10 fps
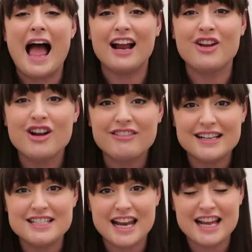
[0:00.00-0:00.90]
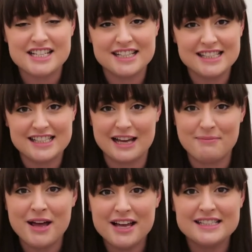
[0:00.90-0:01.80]
And congratulations to
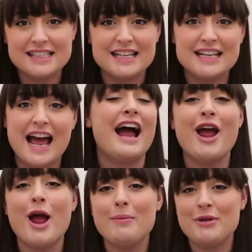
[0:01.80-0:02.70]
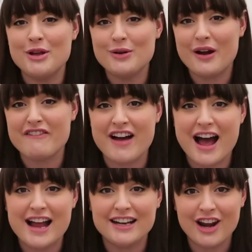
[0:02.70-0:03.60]
that person. I hope you
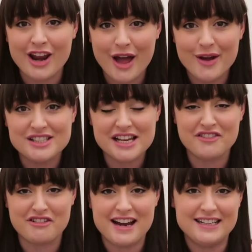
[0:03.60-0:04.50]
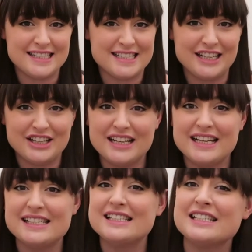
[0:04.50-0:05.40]
find loads of great Disney
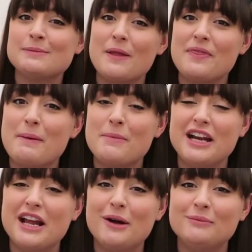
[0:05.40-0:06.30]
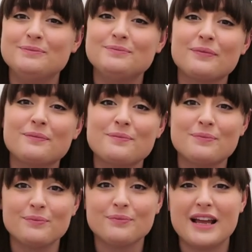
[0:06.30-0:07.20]
goodies to spend that money on.
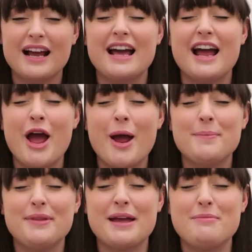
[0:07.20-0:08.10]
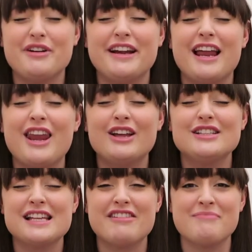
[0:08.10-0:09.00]
And I hope they bring
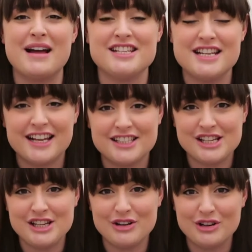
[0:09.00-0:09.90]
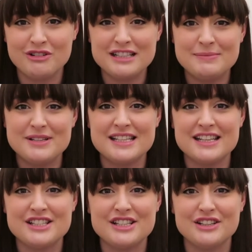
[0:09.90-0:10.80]
lots of magic to your Christmas
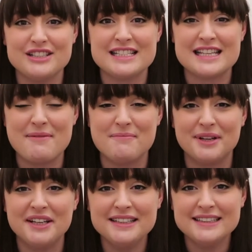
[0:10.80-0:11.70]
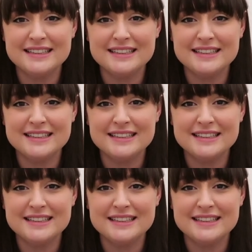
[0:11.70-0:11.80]
and to your December.